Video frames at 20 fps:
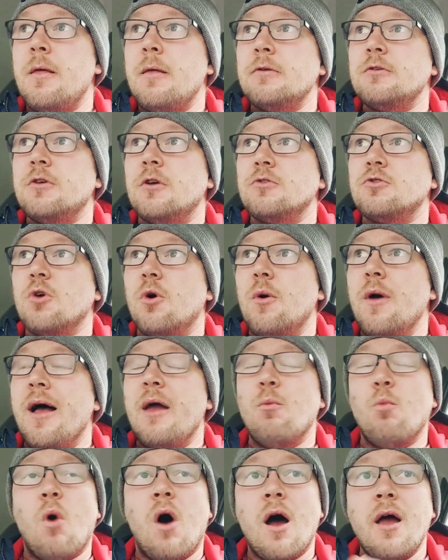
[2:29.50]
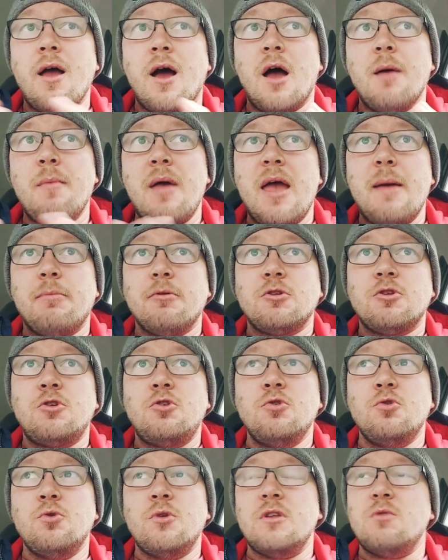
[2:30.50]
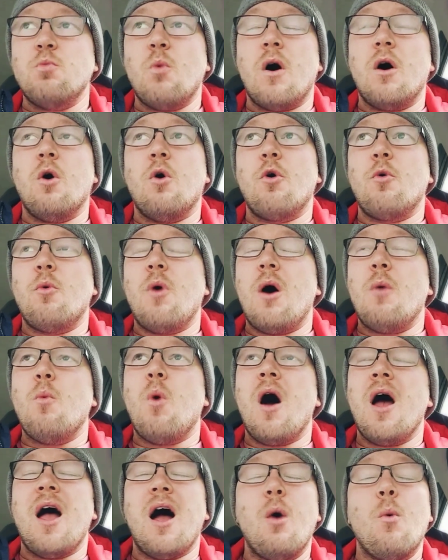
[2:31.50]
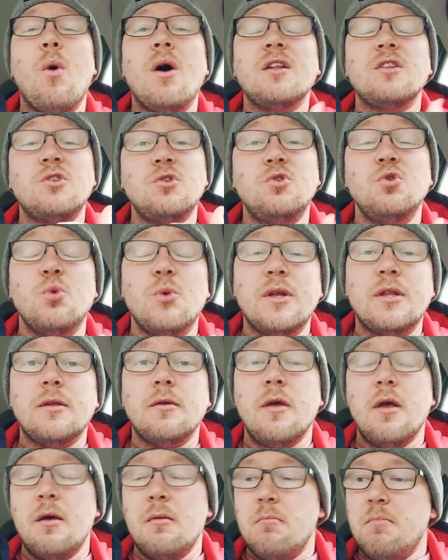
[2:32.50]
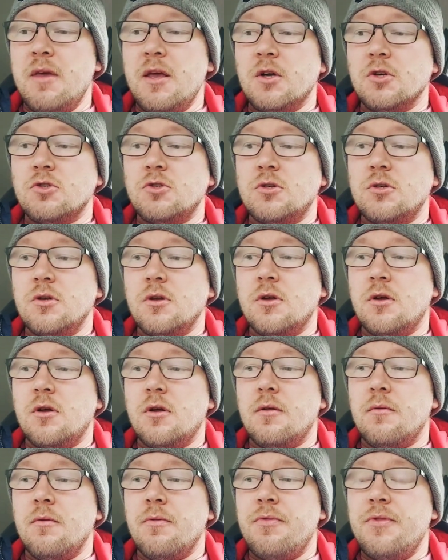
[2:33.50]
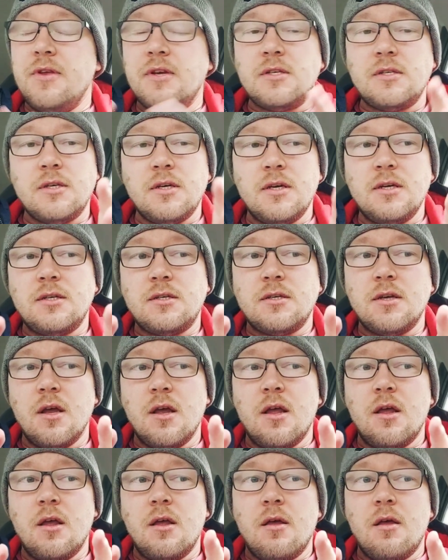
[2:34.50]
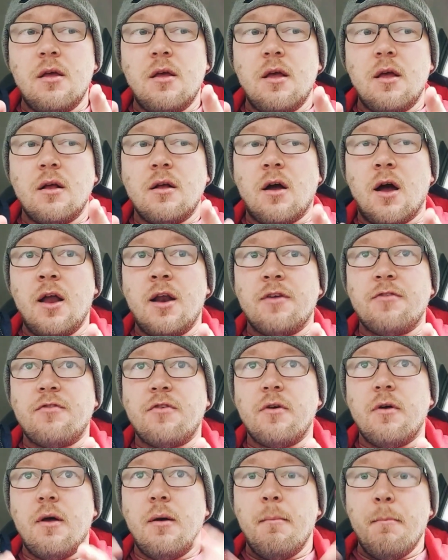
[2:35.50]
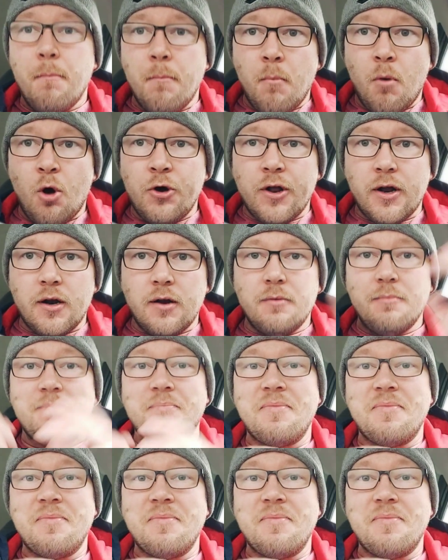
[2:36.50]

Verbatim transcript: so so and why i'm able to do it or why i want to do it because this is kind of a model